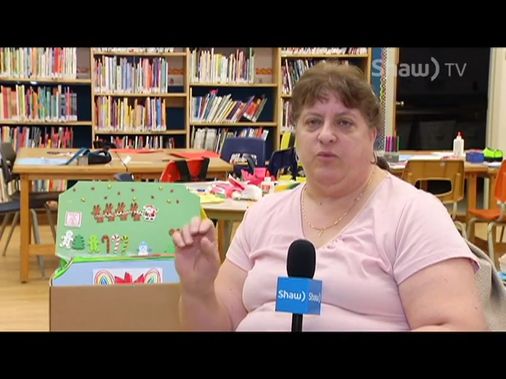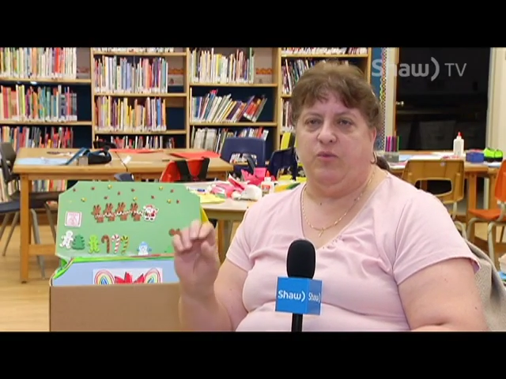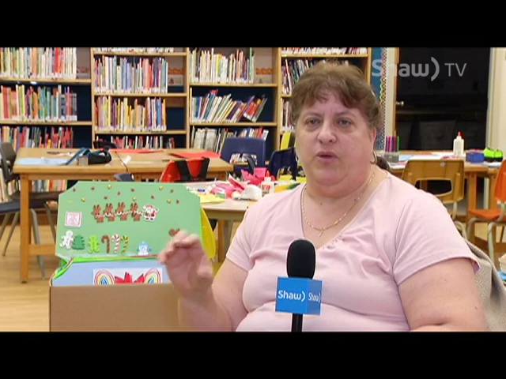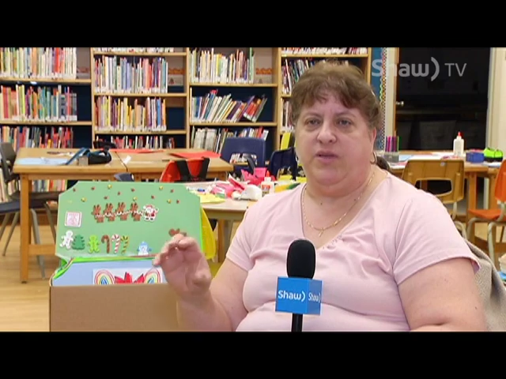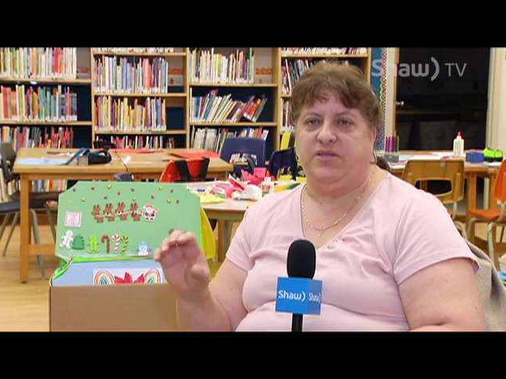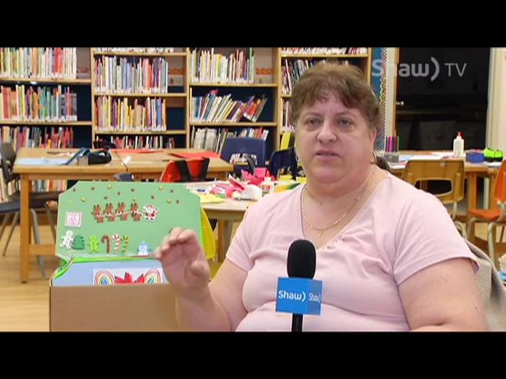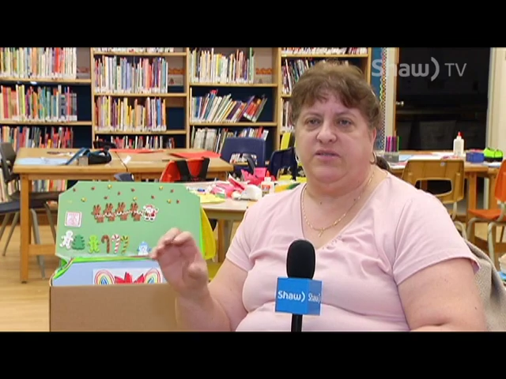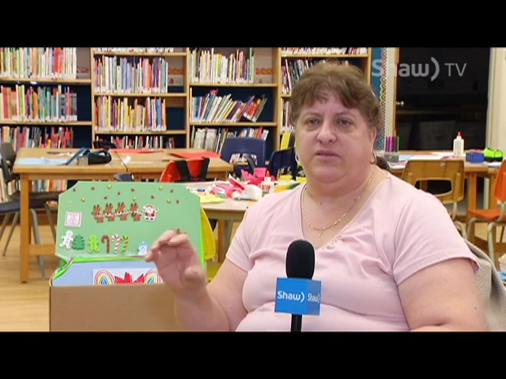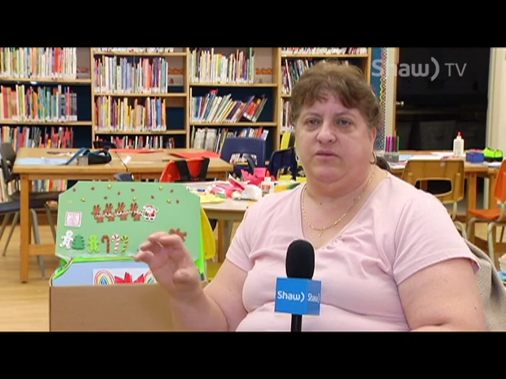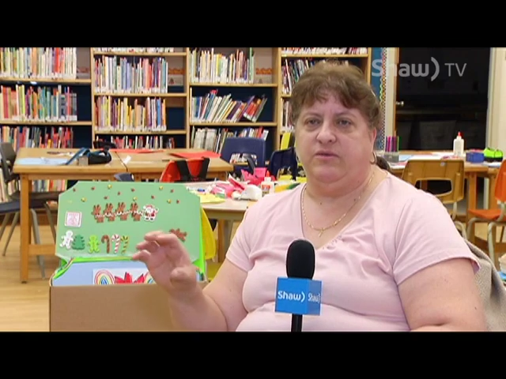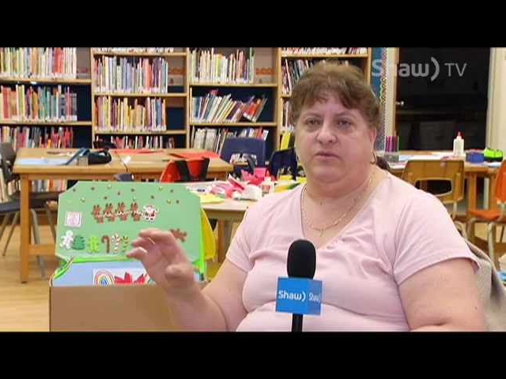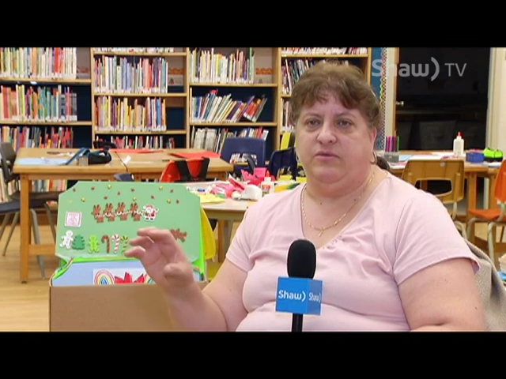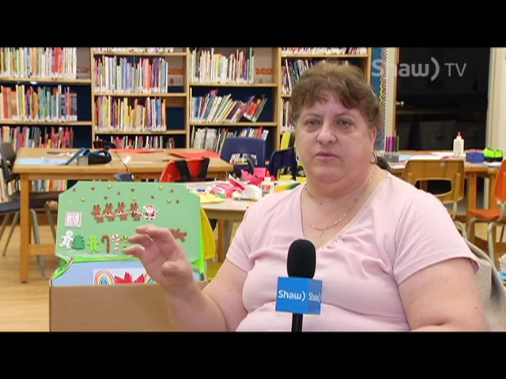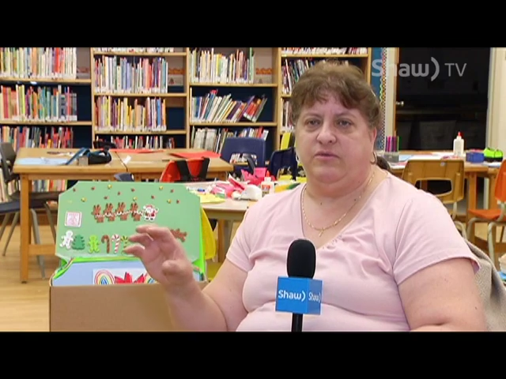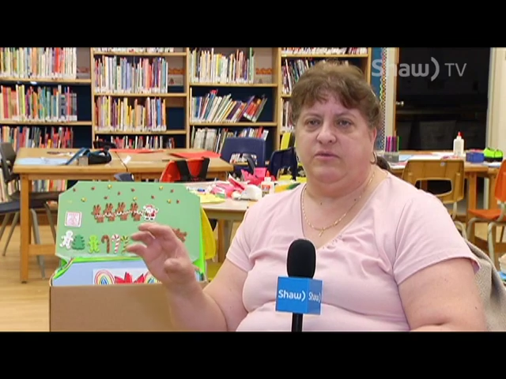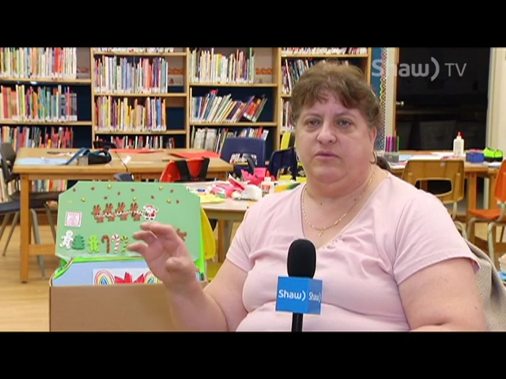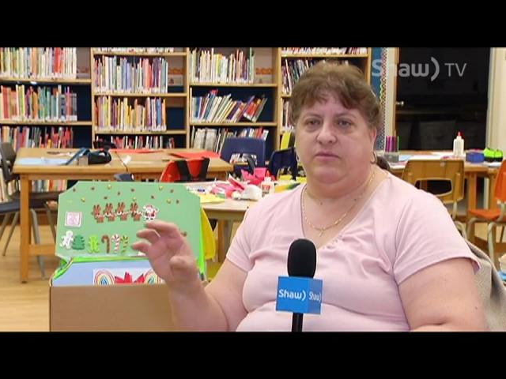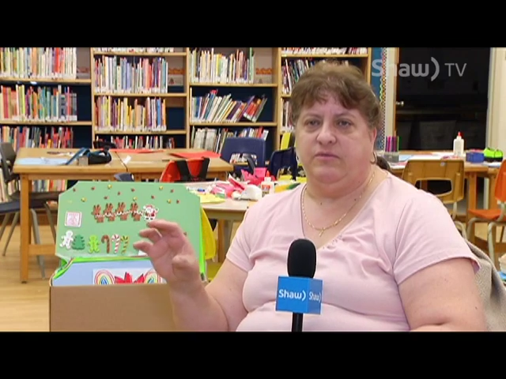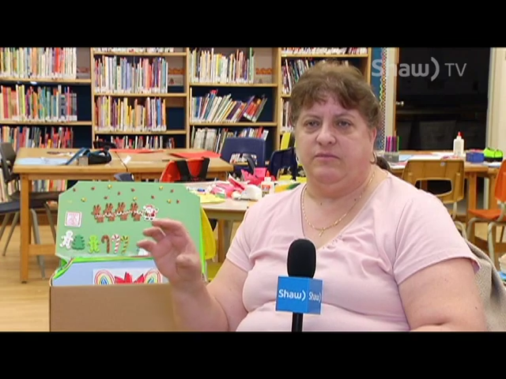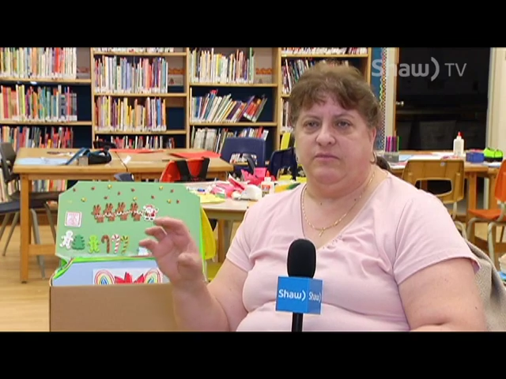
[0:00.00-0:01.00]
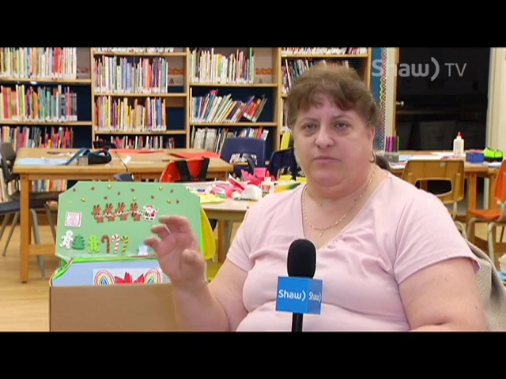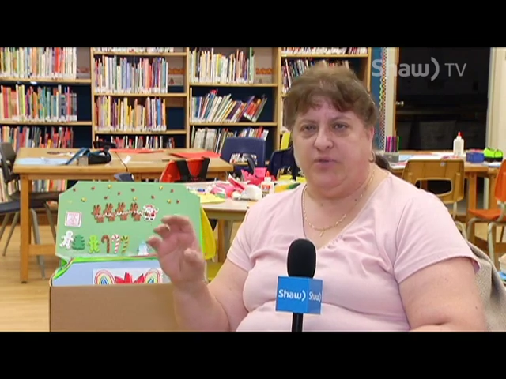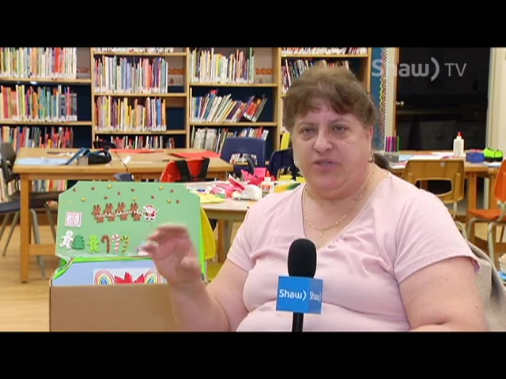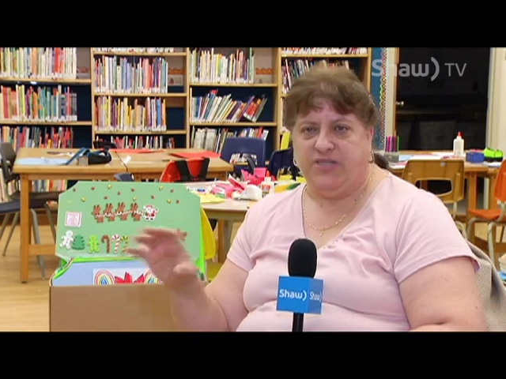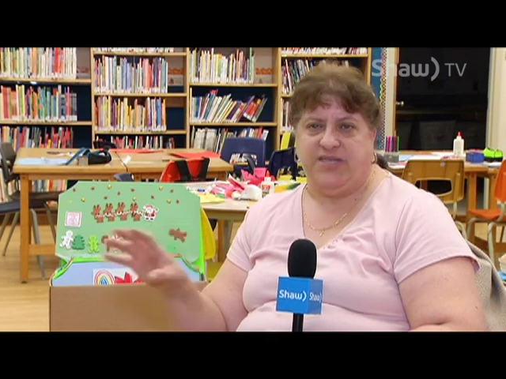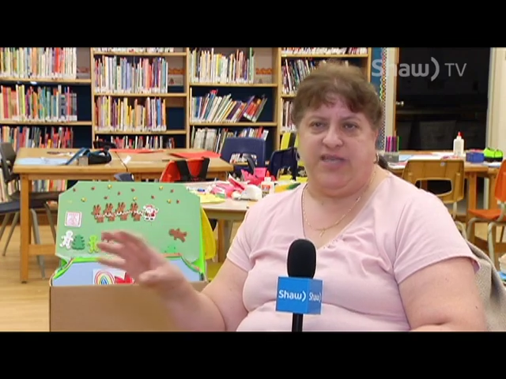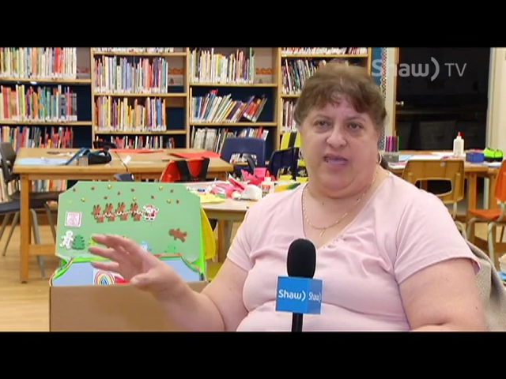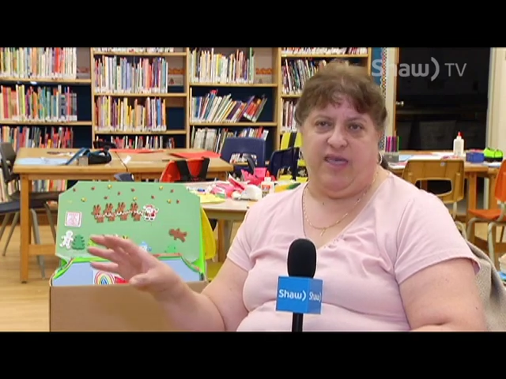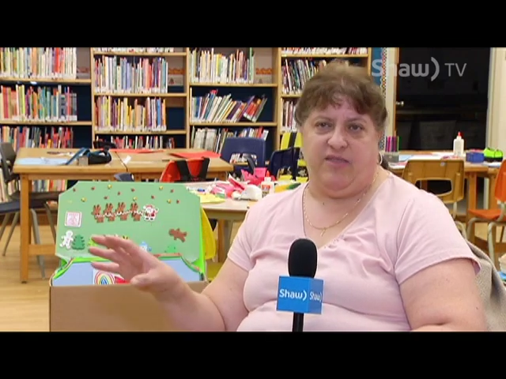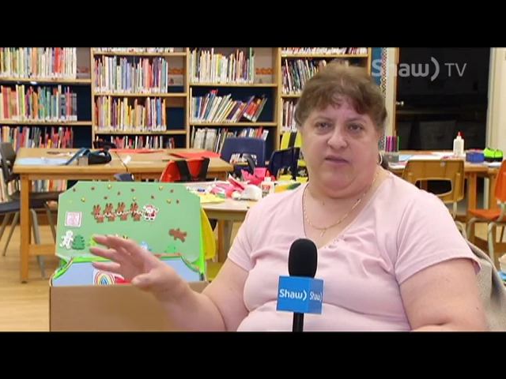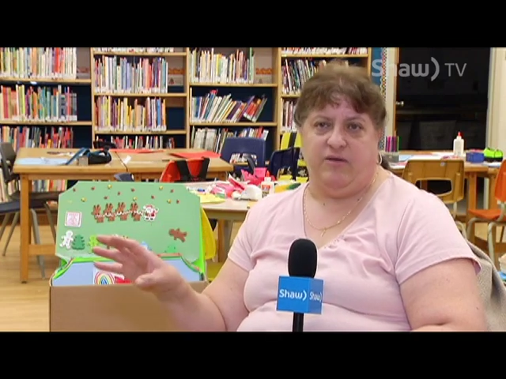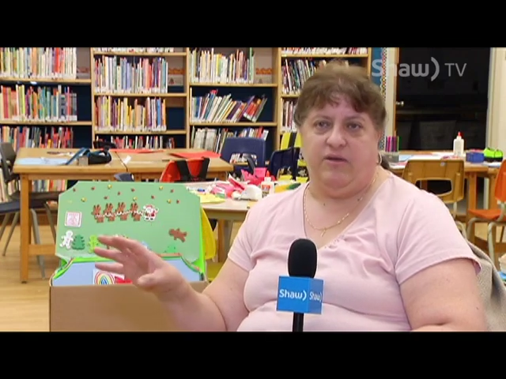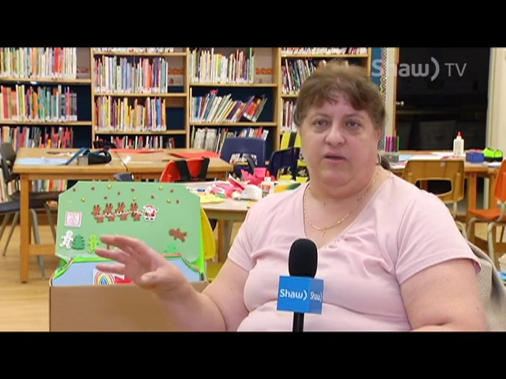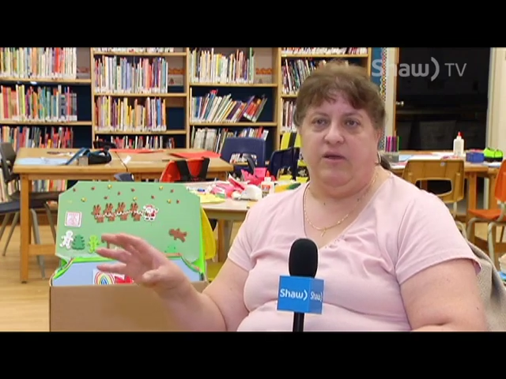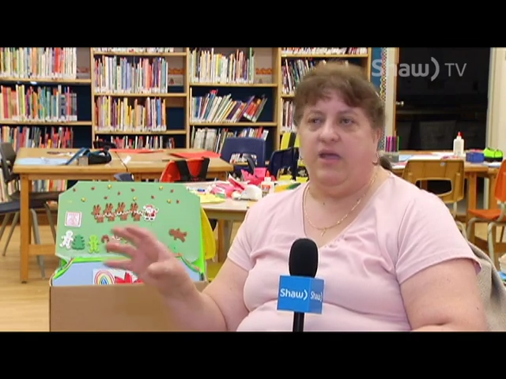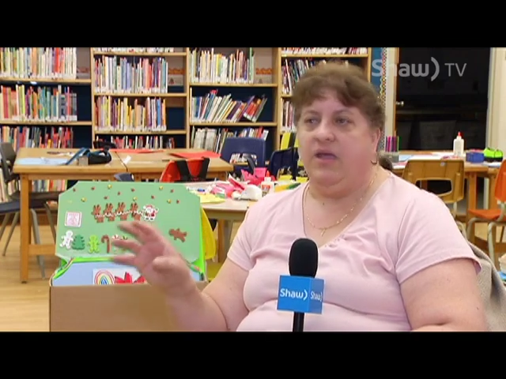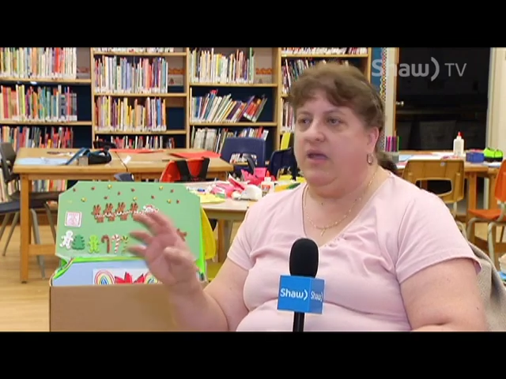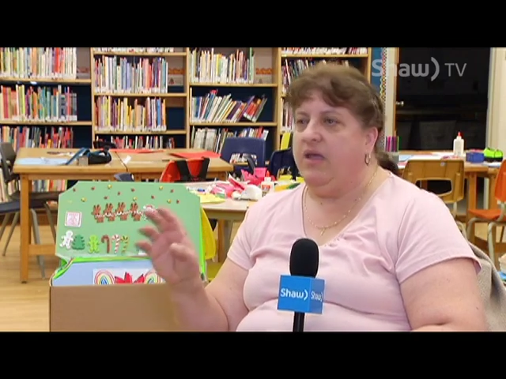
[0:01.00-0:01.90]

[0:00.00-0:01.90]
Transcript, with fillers: what to put together.